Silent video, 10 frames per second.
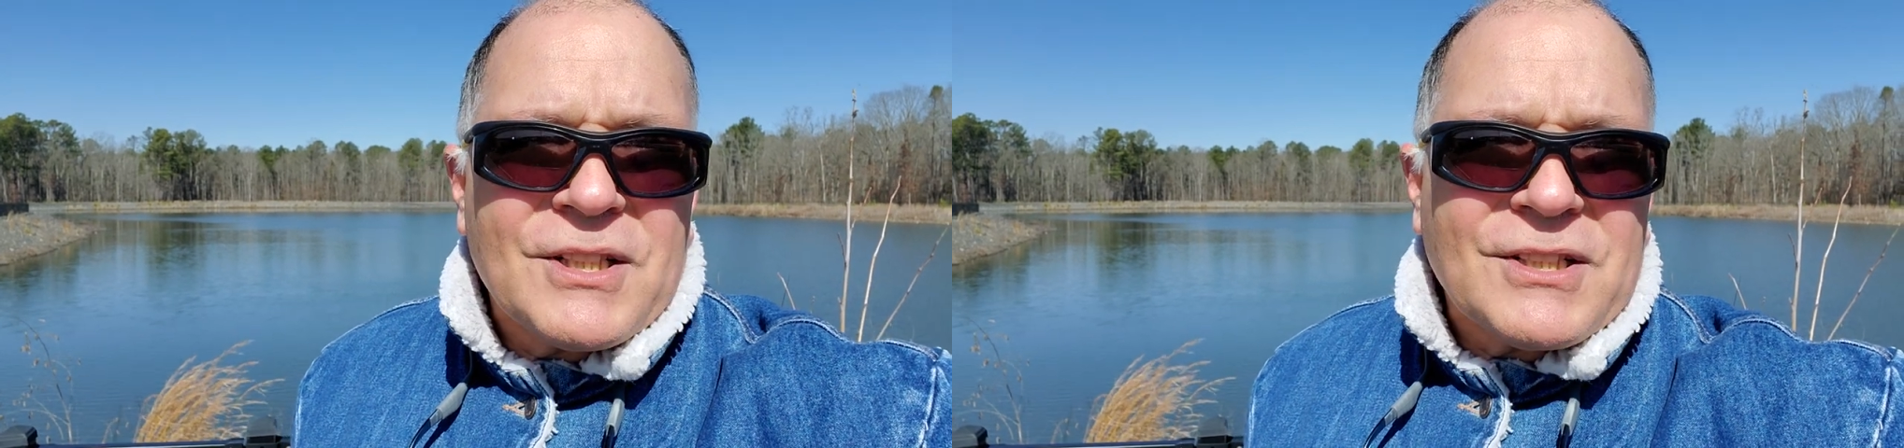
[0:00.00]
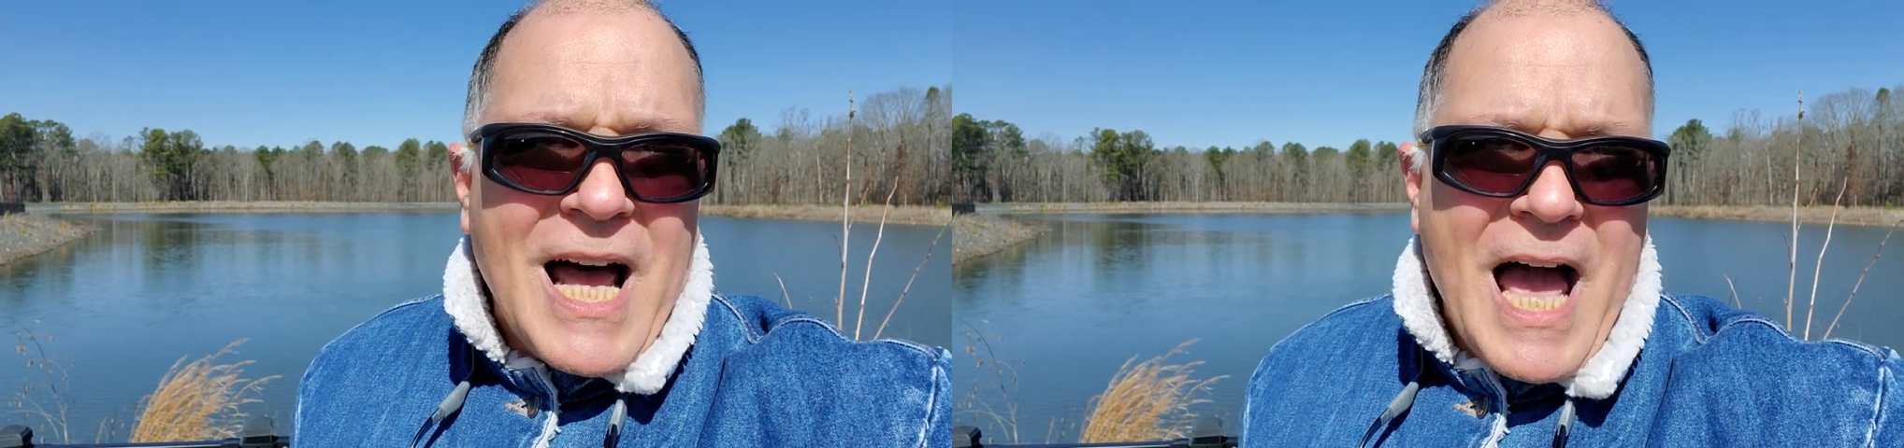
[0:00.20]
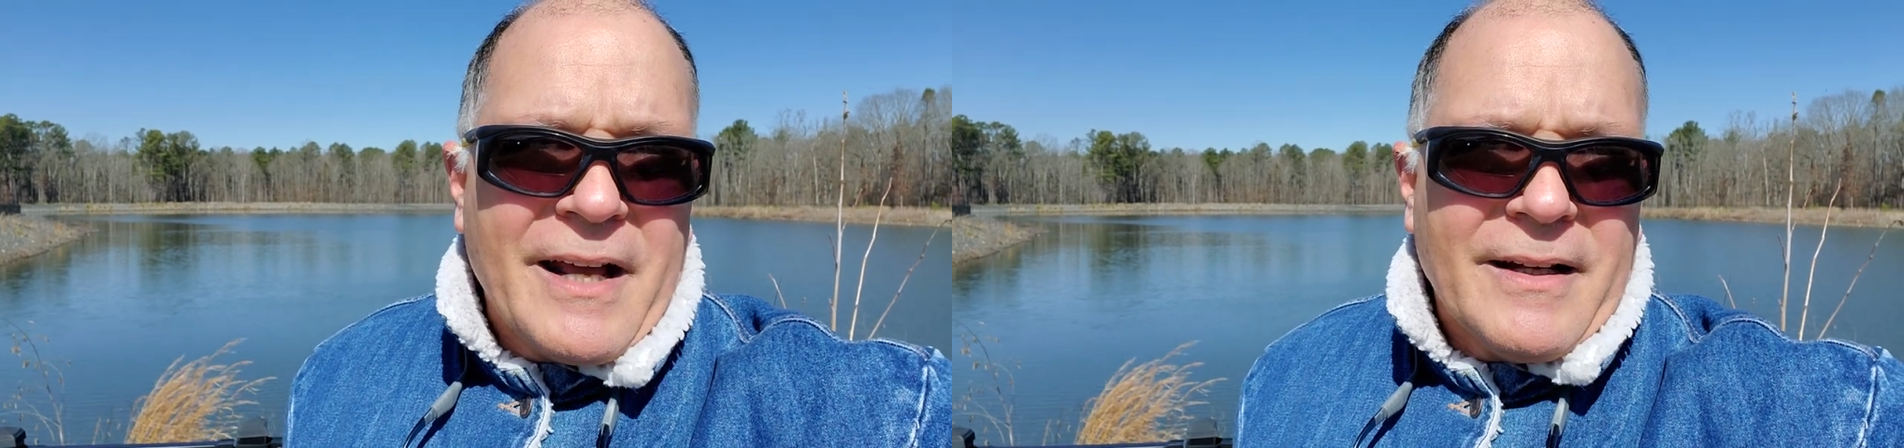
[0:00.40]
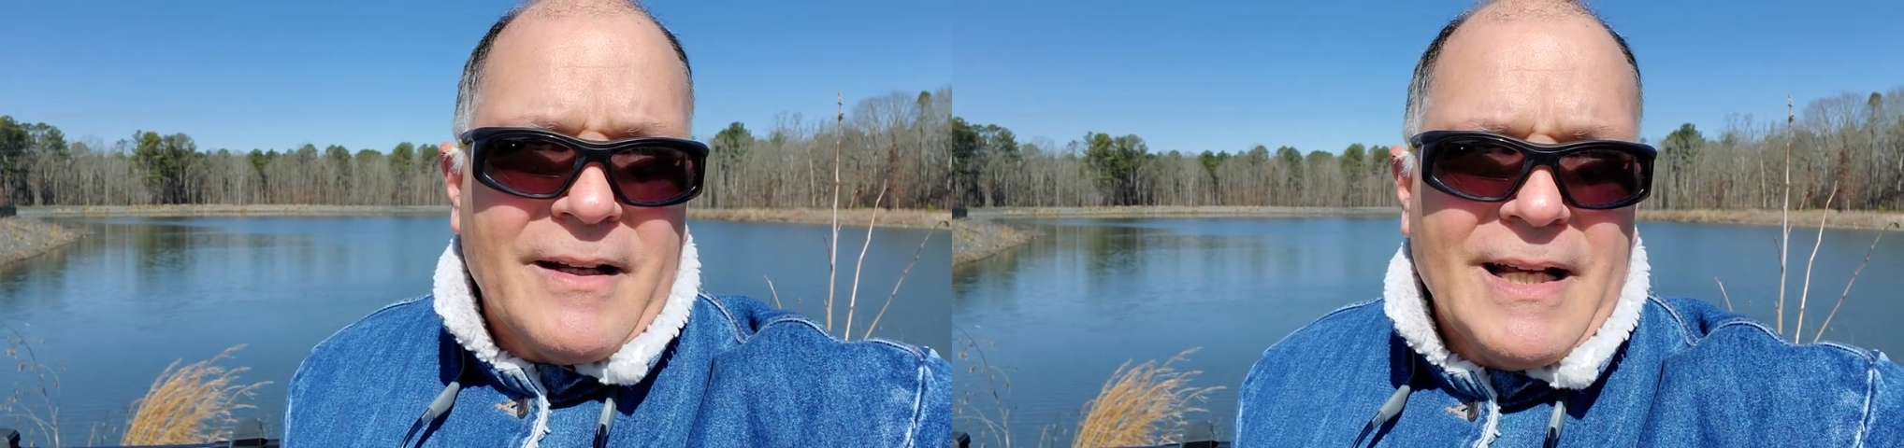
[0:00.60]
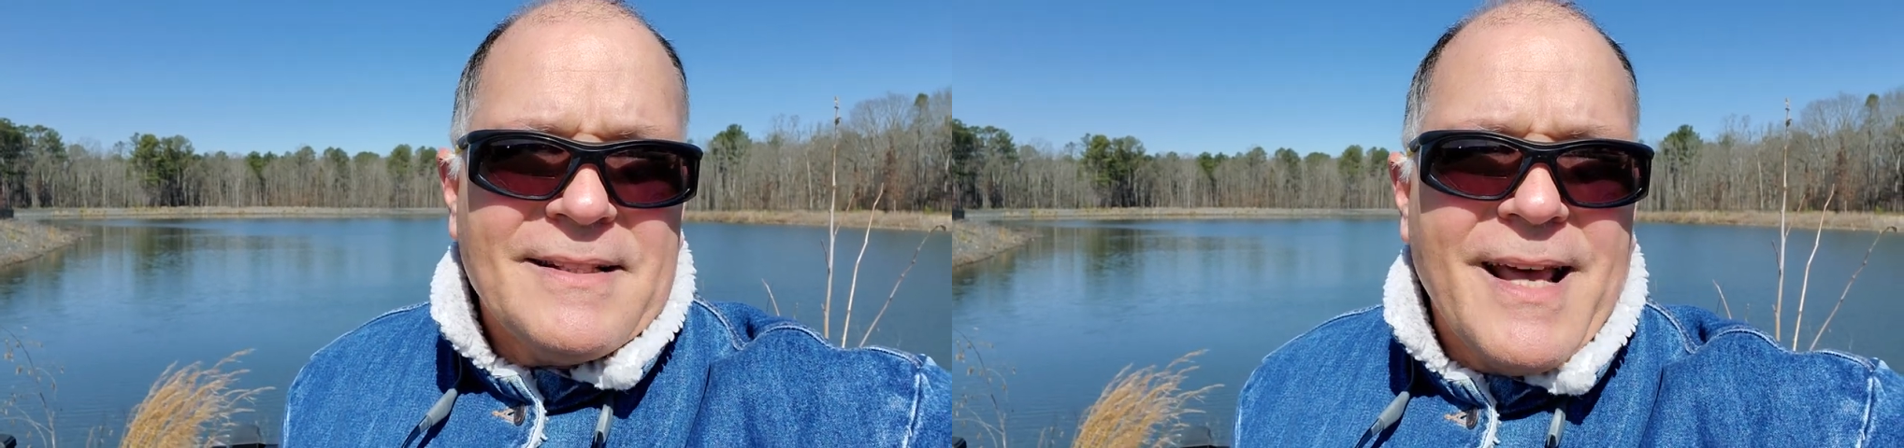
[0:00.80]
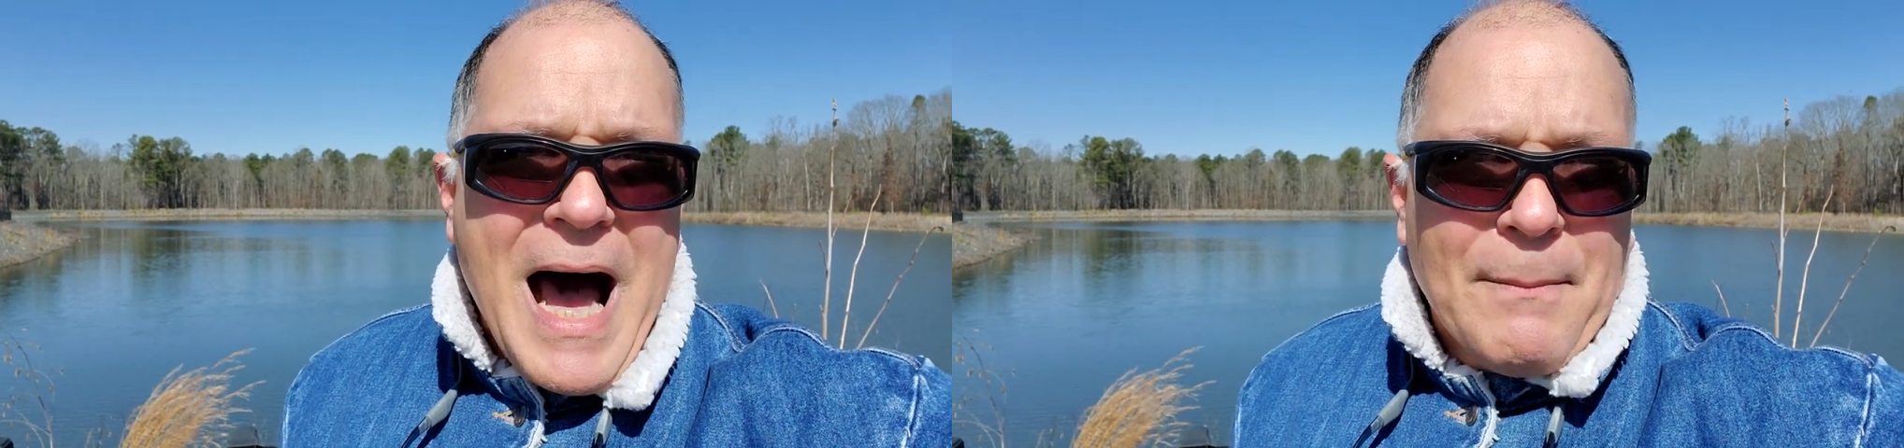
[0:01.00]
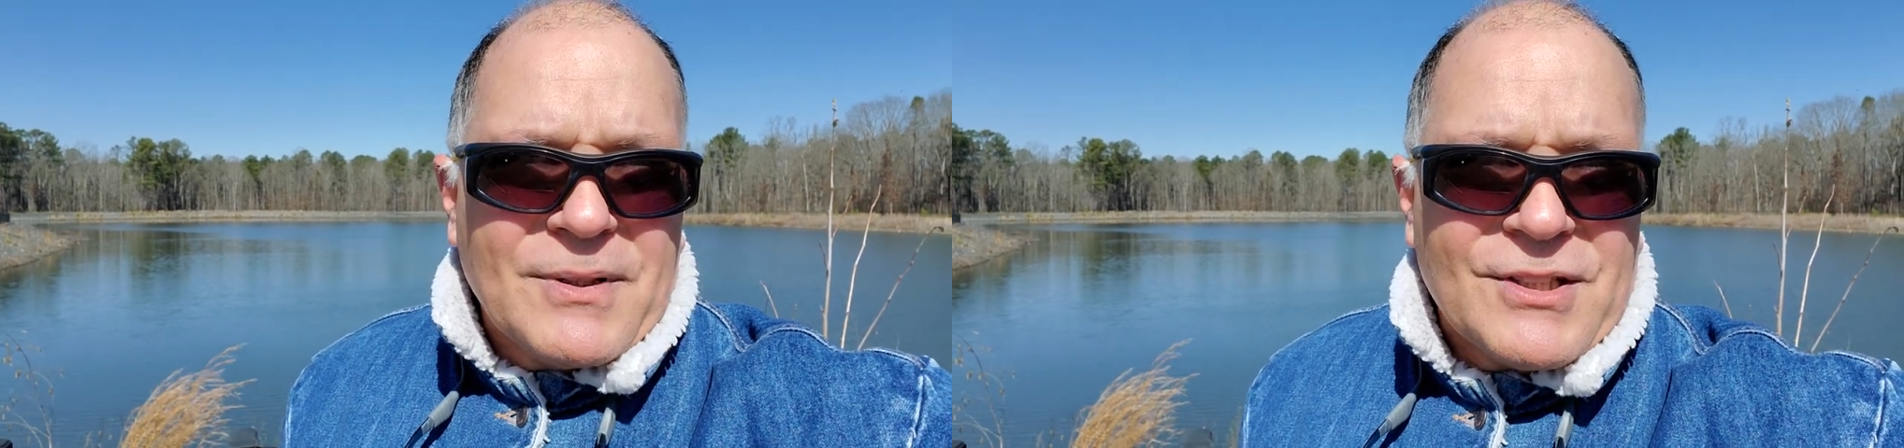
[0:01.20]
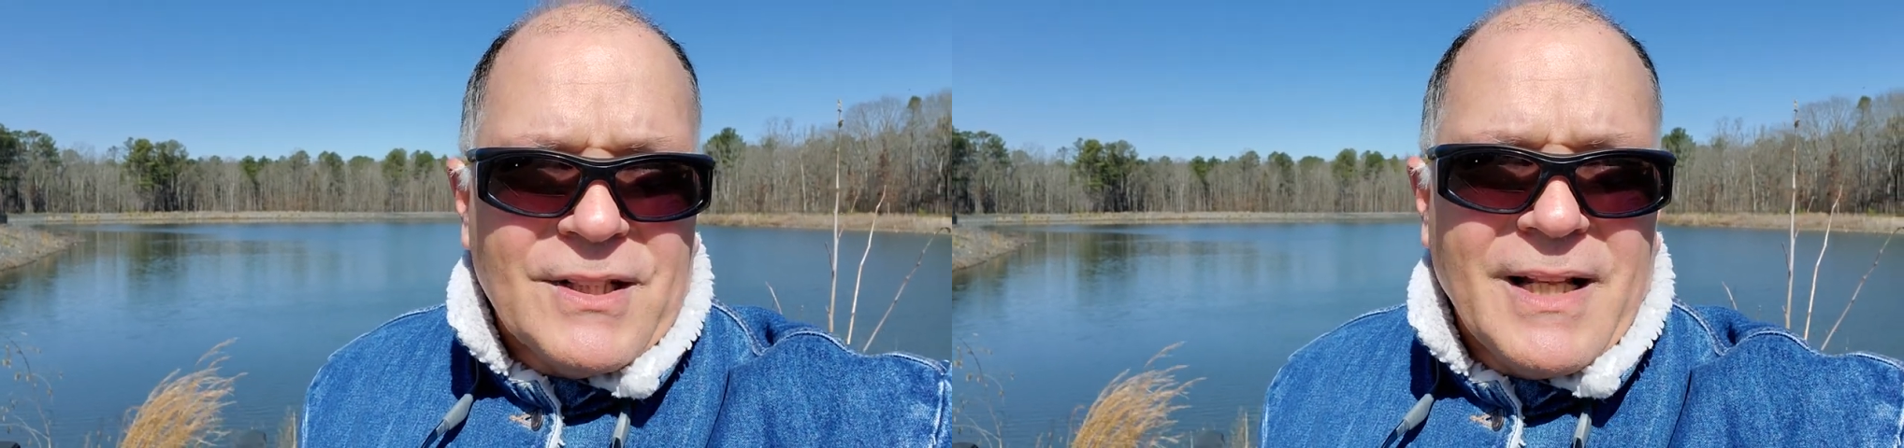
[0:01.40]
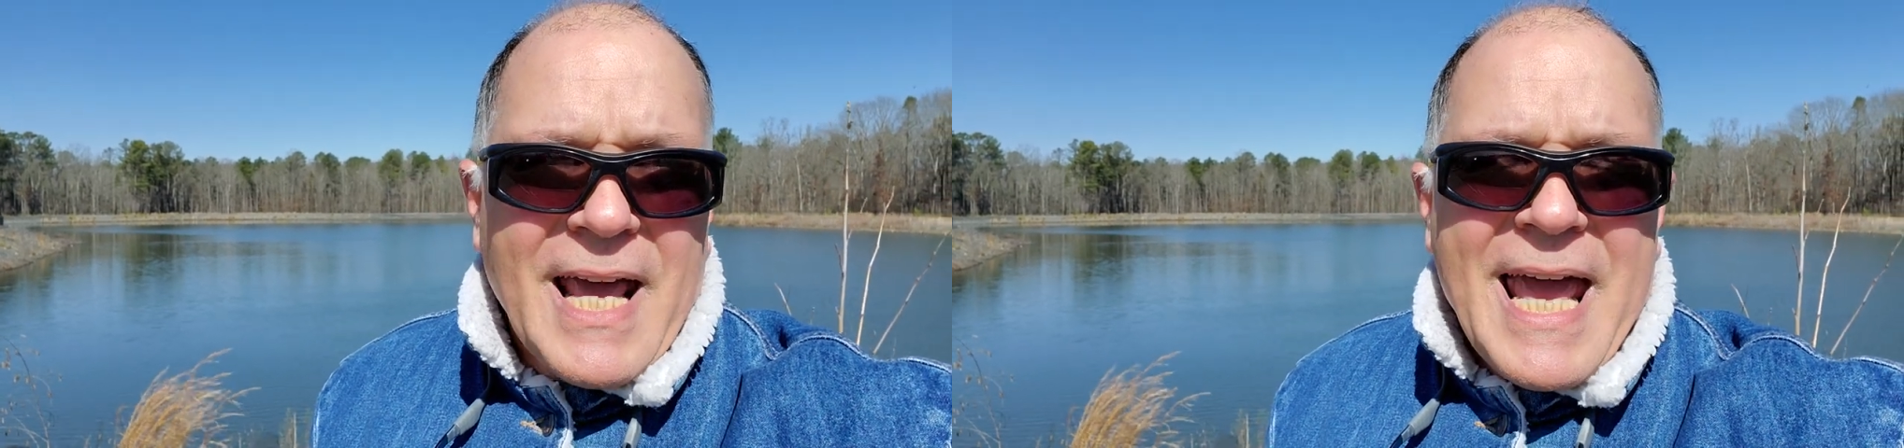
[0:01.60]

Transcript: society. It's the opposite.